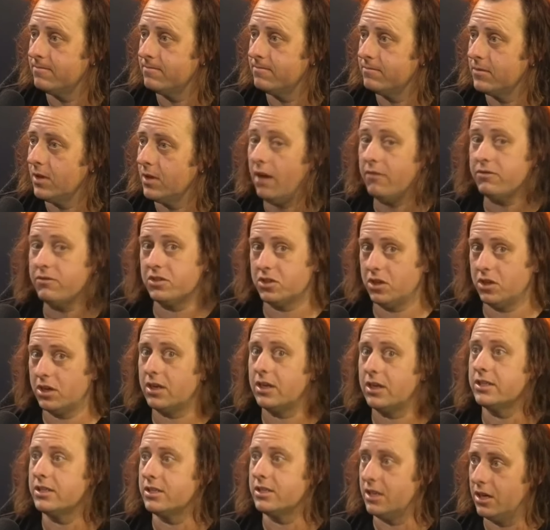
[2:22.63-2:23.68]
I've
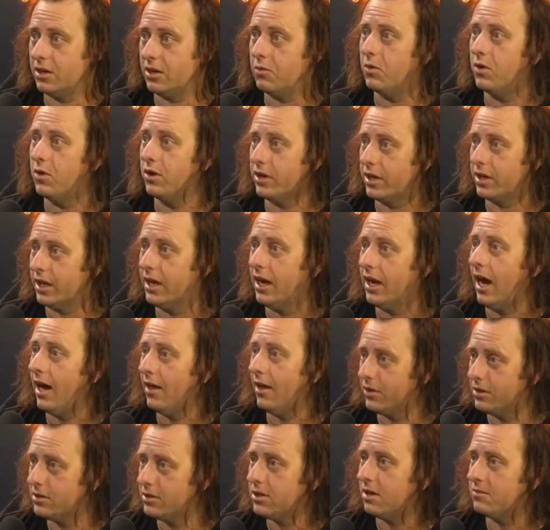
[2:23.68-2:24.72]
certainly seen it work in
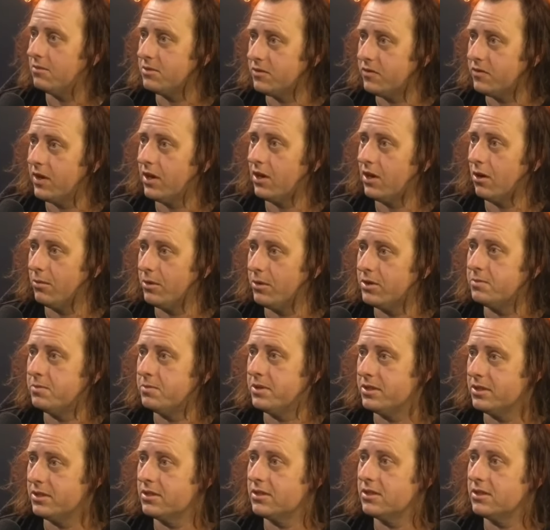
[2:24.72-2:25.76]
other types of e commerce
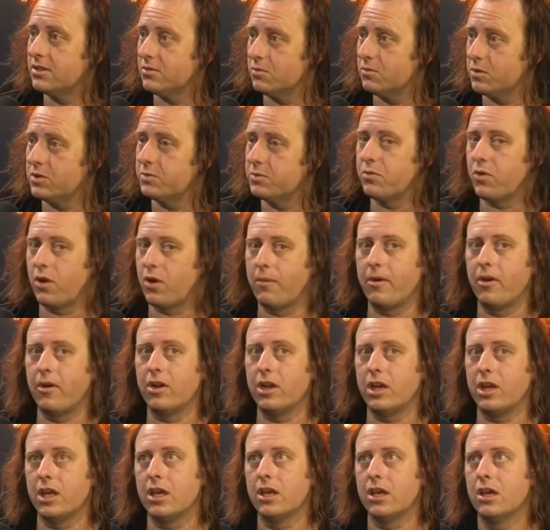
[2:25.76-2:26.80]
businesses, which
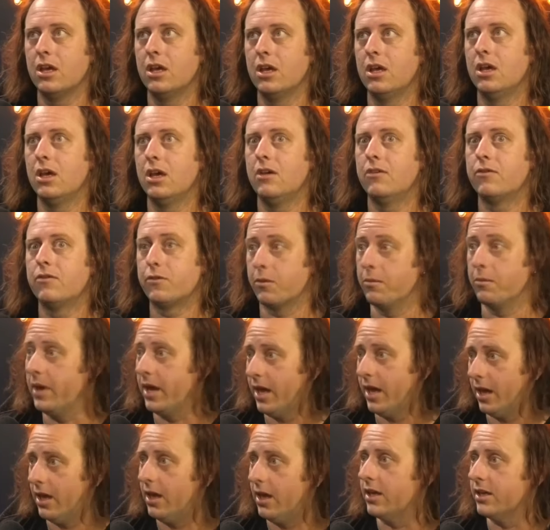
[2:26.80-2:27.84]
primarily, for
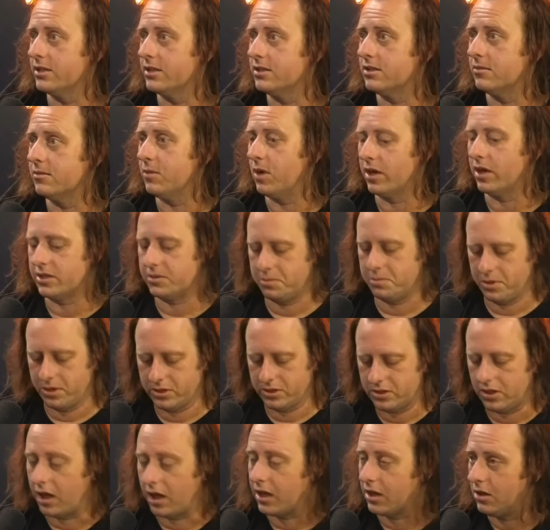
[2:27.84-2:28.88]
me at least in my
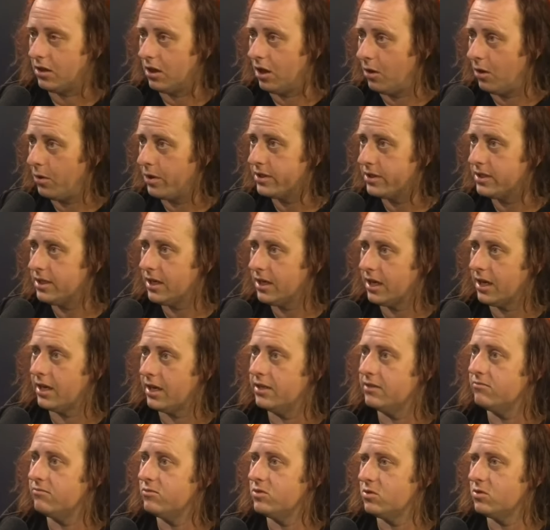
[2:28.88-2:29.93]
experience, like lower
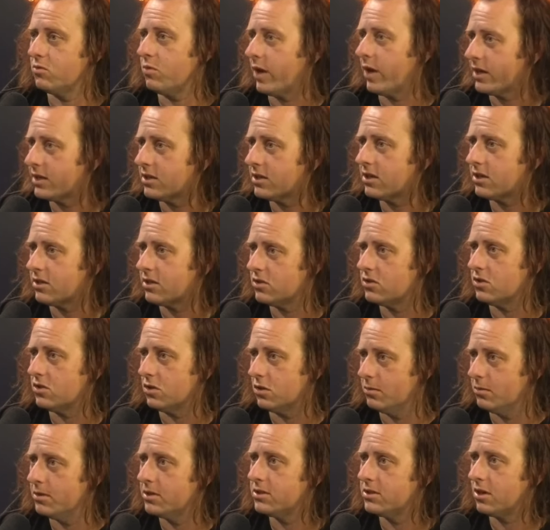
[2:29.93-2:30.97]
ticket direct to
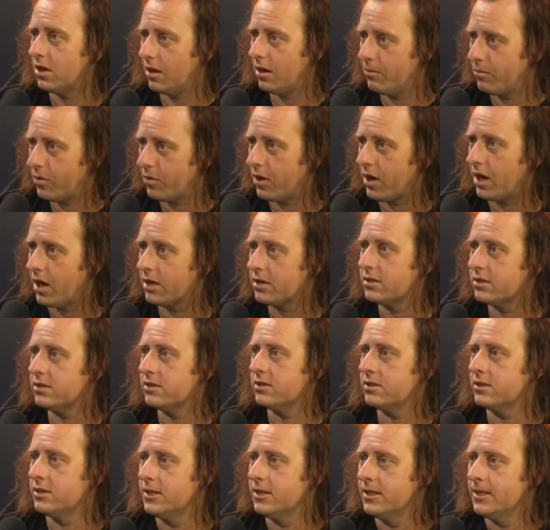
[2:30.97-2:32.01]
consumer type
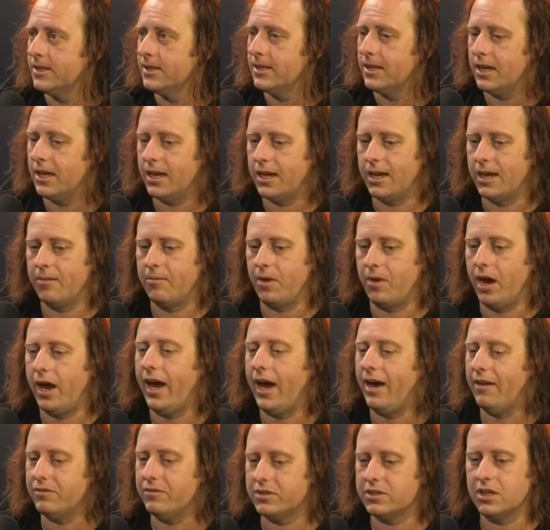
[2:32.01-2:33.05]
products. Um, I
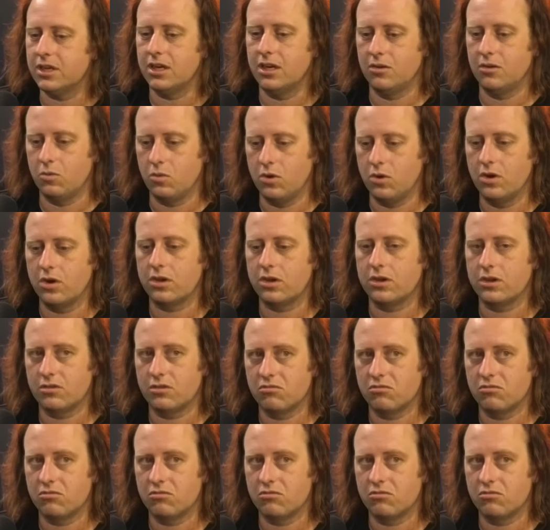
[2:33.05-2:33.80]
have seen it work